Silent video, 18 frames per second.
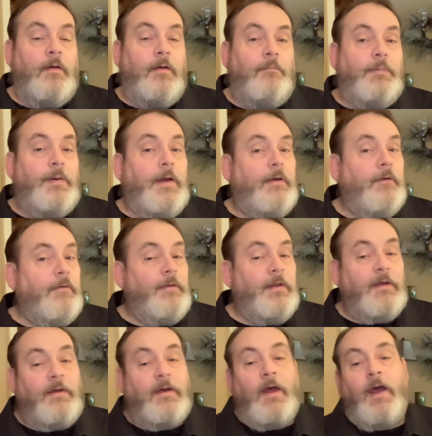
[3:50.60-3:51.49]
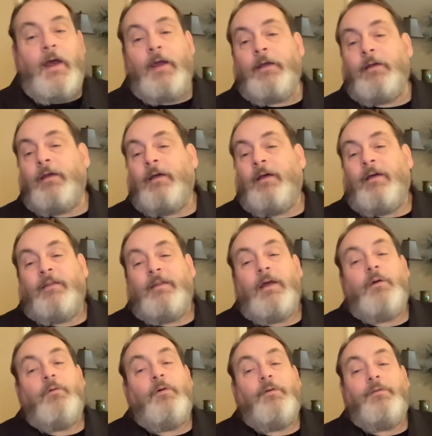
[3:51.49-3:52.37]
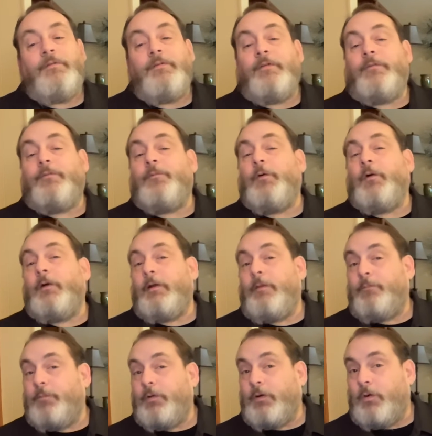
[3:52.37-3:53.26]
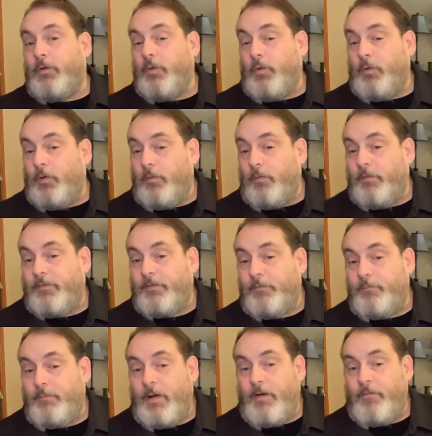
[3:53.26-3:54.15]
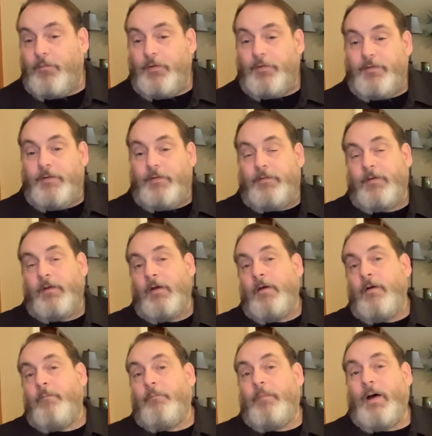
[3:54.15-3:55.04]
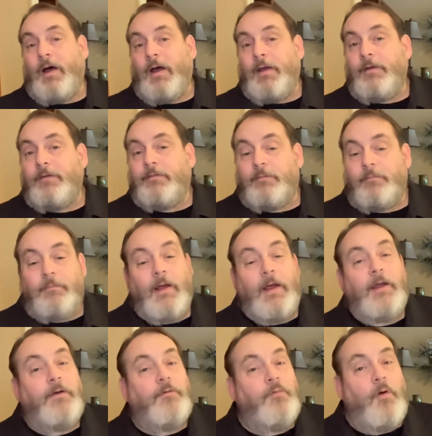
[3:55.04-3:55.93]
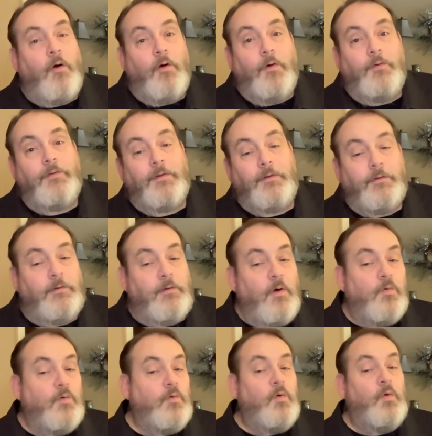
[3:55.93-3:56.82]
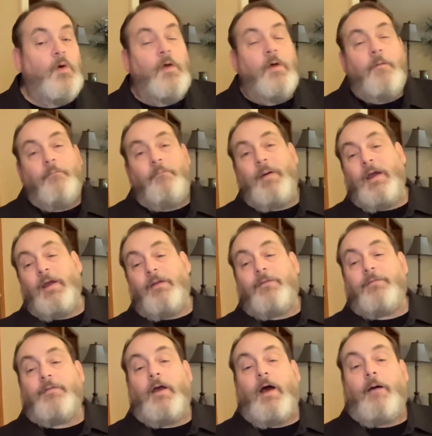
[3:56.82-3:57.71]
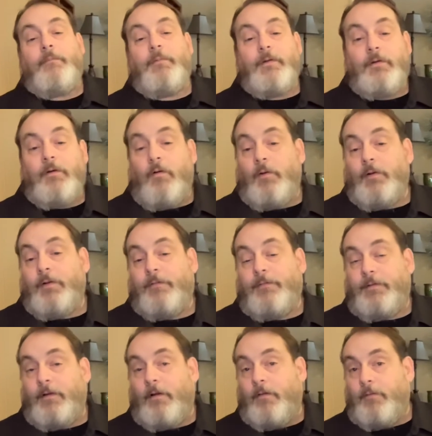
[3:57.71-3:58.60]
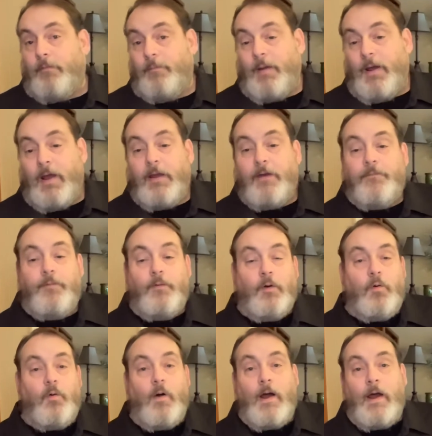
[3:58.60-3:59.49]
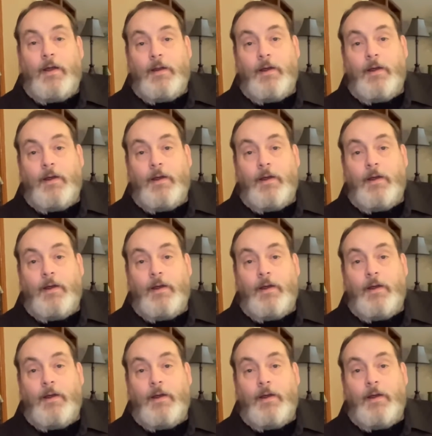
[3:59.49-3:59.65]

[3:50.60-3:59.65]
Peter and the gang, they weren't just filling up the cooler with some beverages, buying some night crawlers at the local bait shop and going to sit on the bank for a quiet